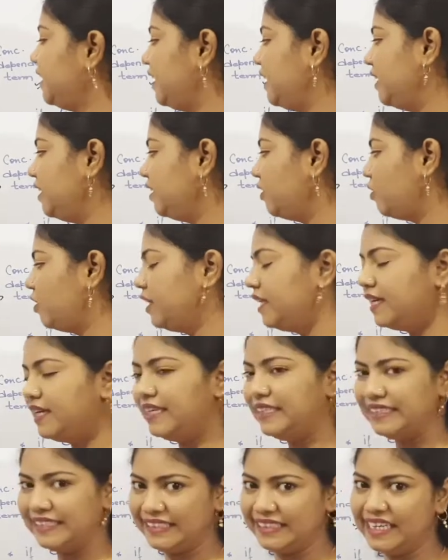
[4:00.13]
K naught
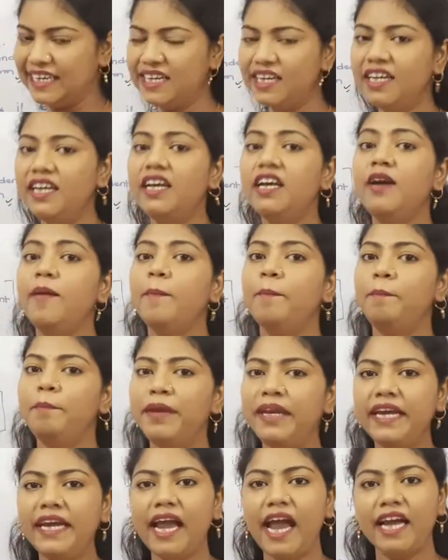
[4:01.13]
is the
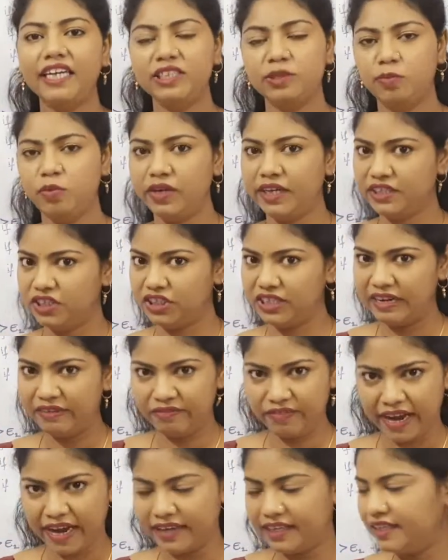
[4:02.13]
pre-exponential
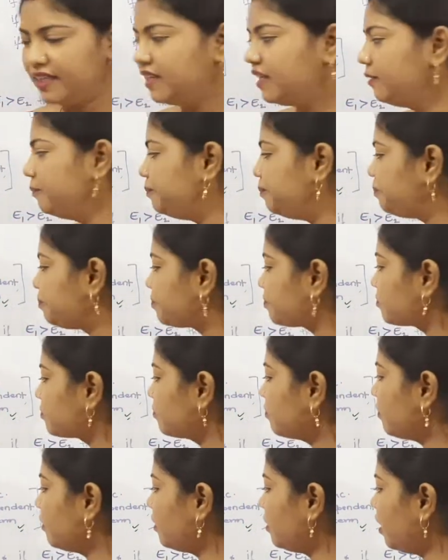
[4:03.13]
factor,
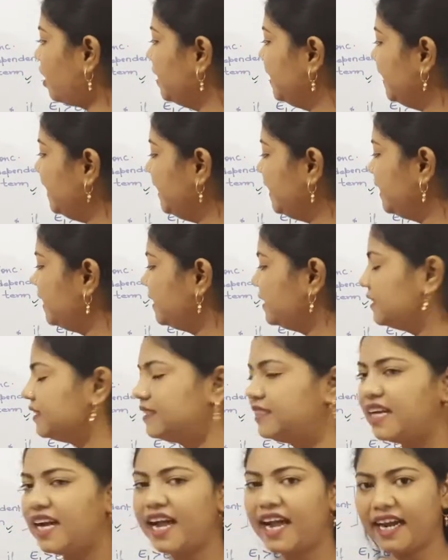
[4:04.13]
E is
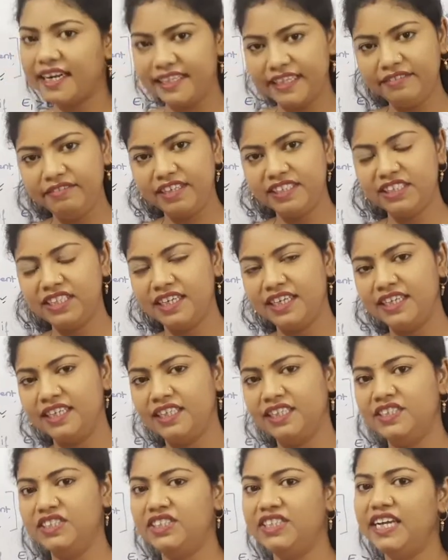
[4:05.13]
the activation
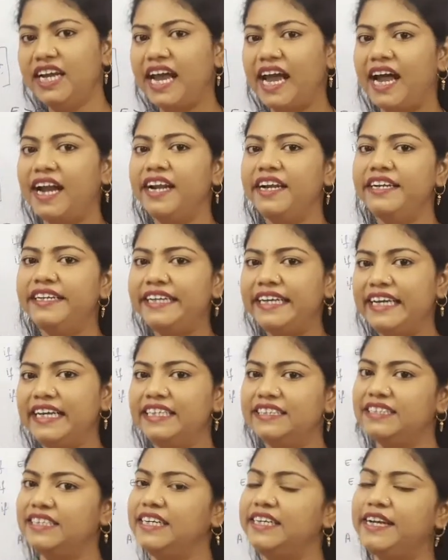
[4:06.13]
energy, and T
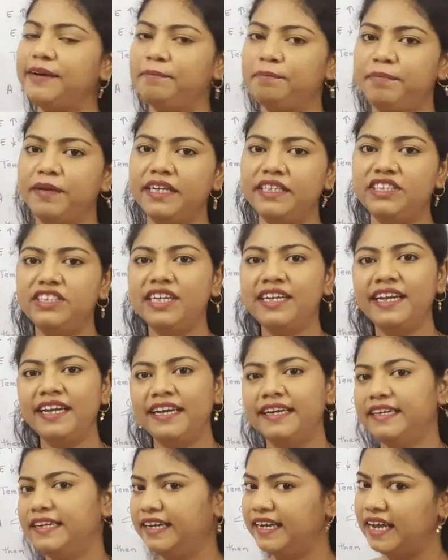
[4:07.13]
is the temperature
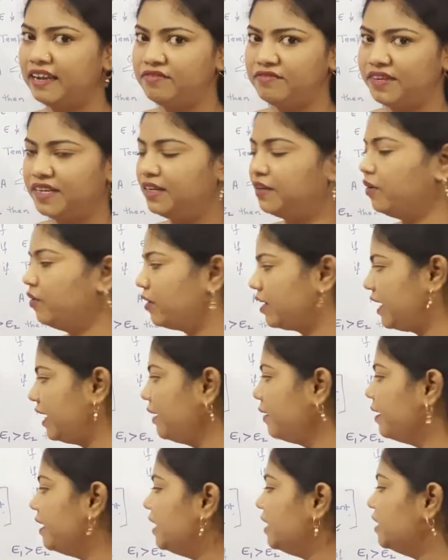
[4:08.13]
in Kelvin. Okay,
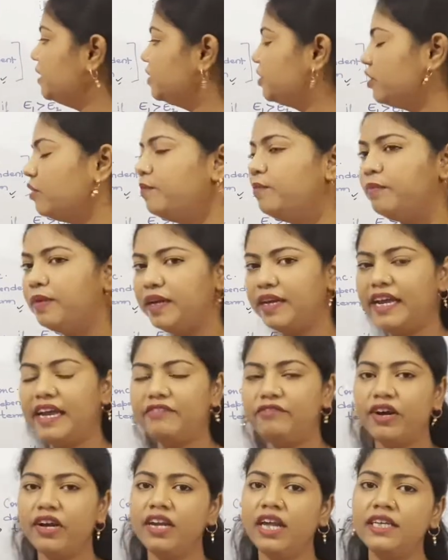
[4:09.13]
so
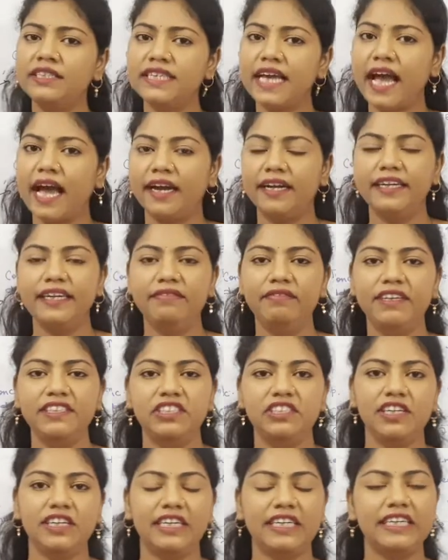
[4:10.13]
what is
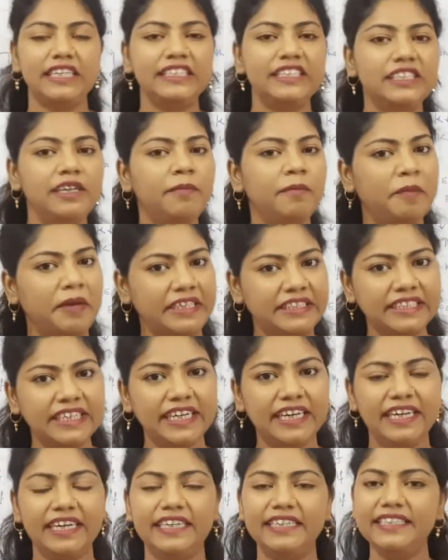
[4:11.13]
activation energy?
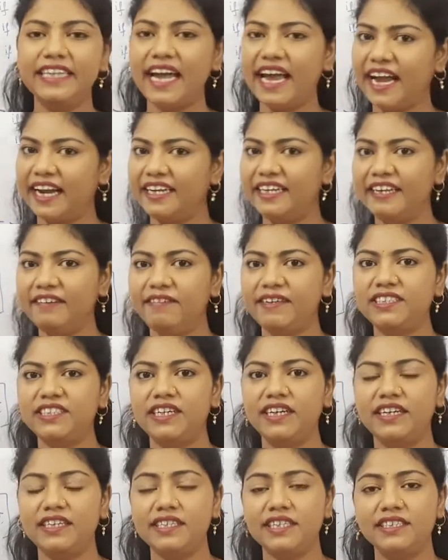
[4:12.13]
Basically the
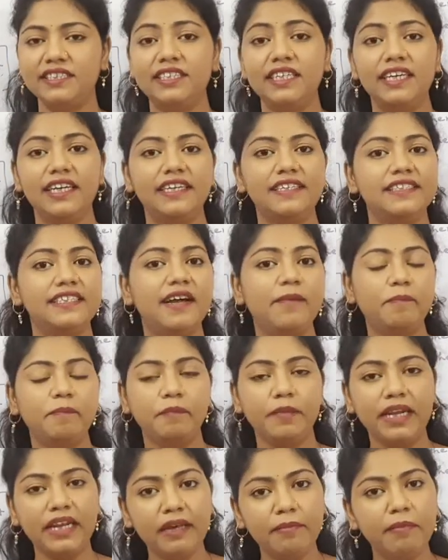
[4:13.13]
activation energy is the
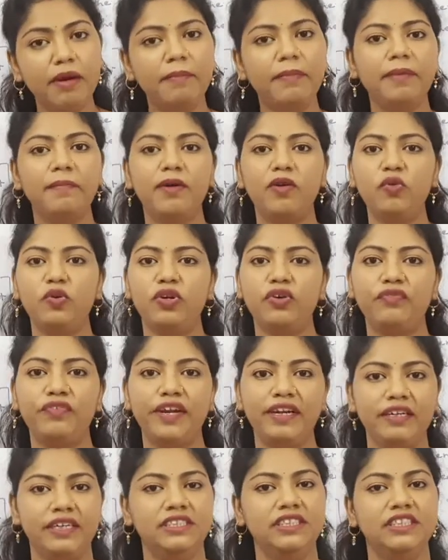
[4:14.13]
minimum amount of
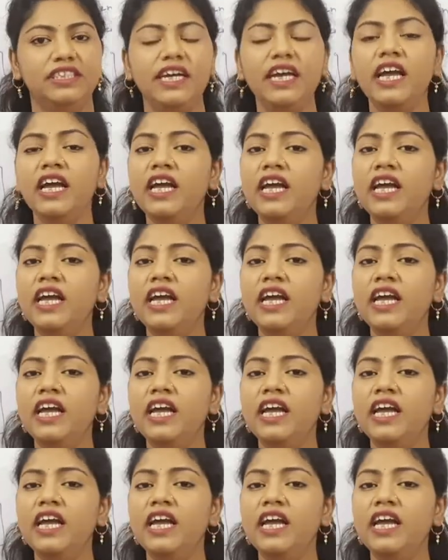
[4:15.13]
energy